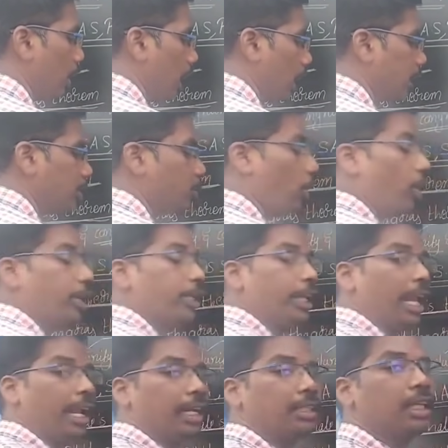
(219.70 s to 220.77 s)

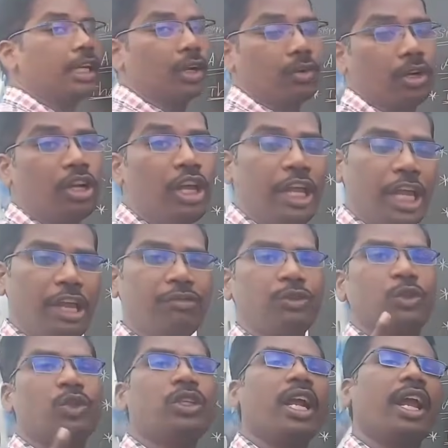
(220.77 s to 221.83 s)
Corresponding angles are equal.
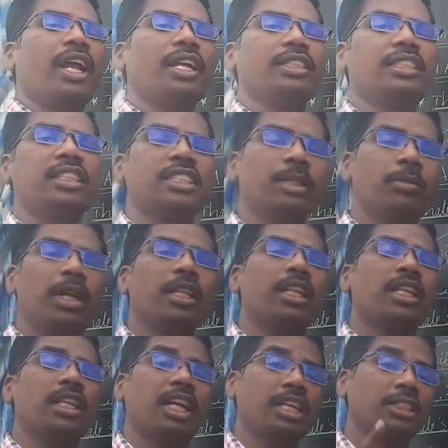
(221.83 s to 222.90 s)
If 2 triangles are similar,
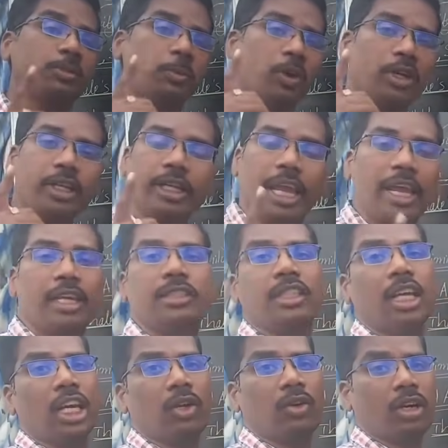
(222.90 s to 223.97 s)
then the corresponding
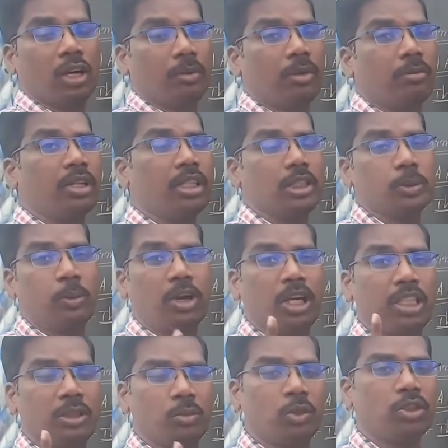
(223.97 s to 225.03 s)
angles are equal. Remember, this
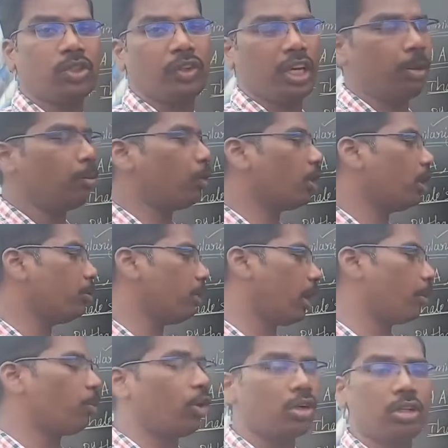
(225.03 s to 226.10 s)
point is most very important.
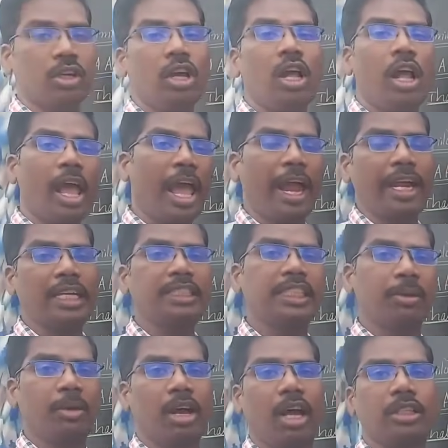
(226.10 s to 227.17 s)
About angles
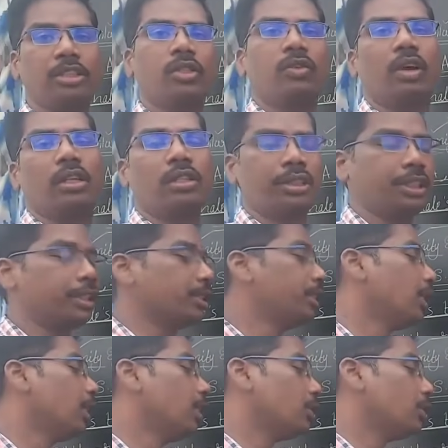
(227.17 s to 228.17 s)
they may ask one question.